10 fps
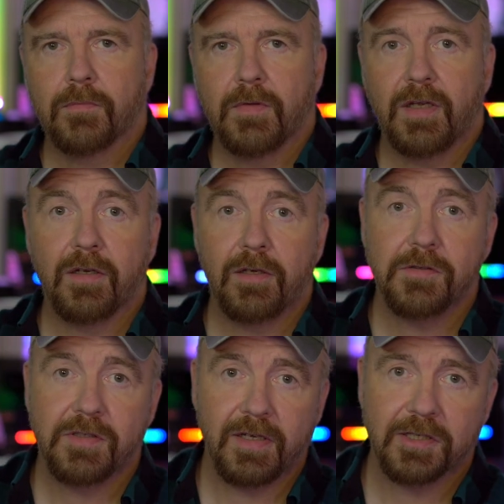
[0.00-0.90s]
and
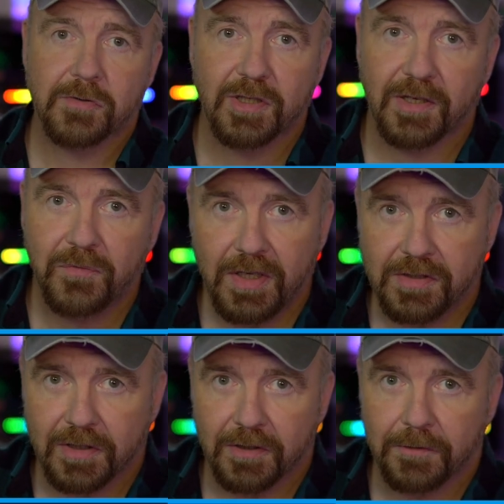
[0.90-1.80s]
here's the actual self-test
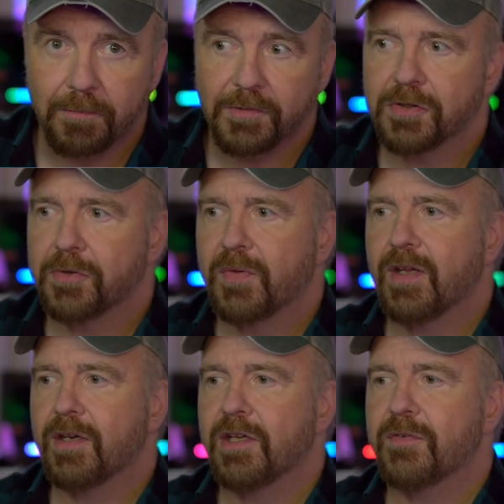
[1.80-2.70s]
code, so
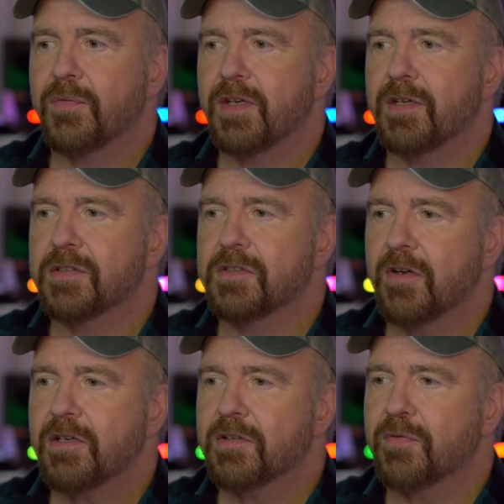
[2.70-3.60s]
that if it is
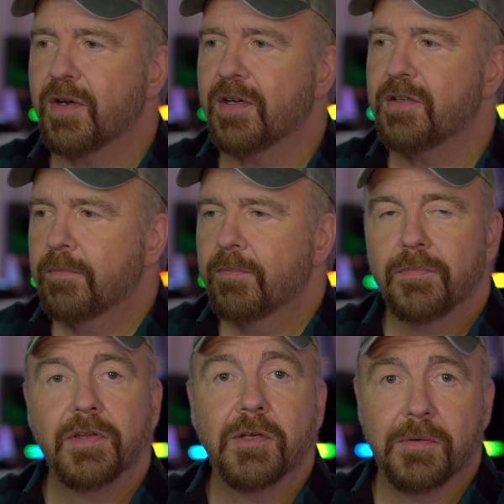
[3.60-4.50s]
not defined,
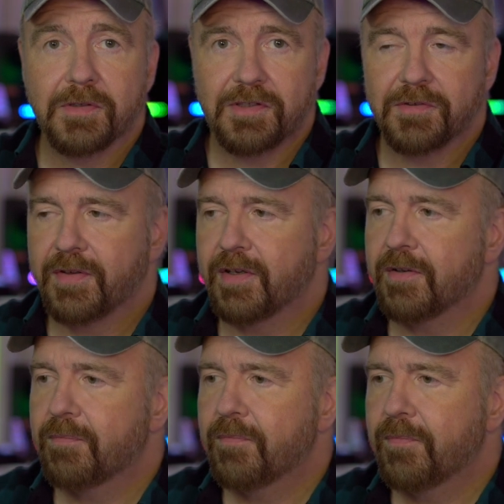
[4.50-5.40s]
the code is still there.
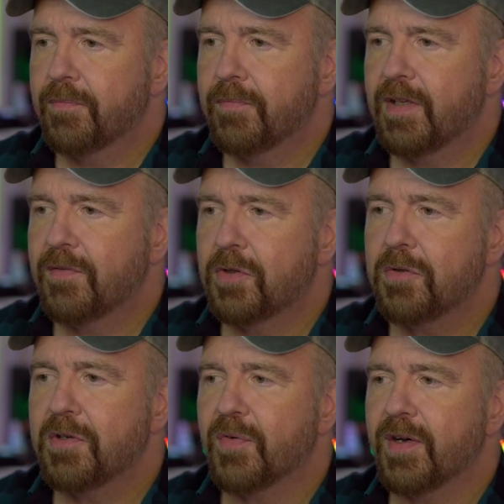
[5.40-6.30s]
If you do
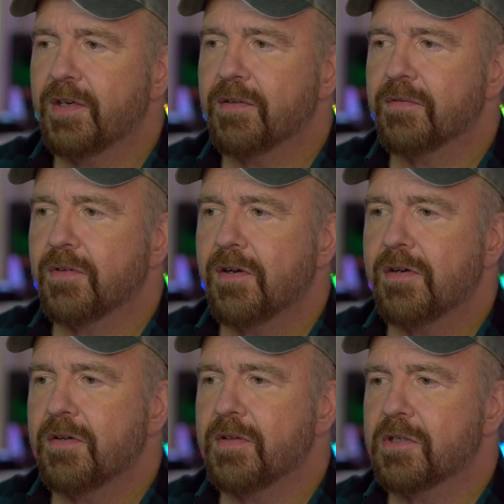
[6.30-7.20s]
define it,
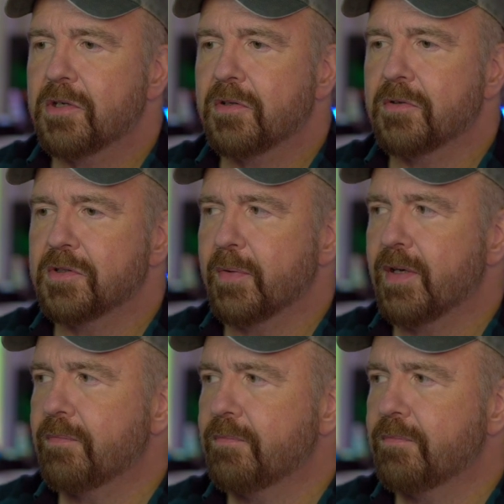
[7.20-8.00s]
all this code goes away.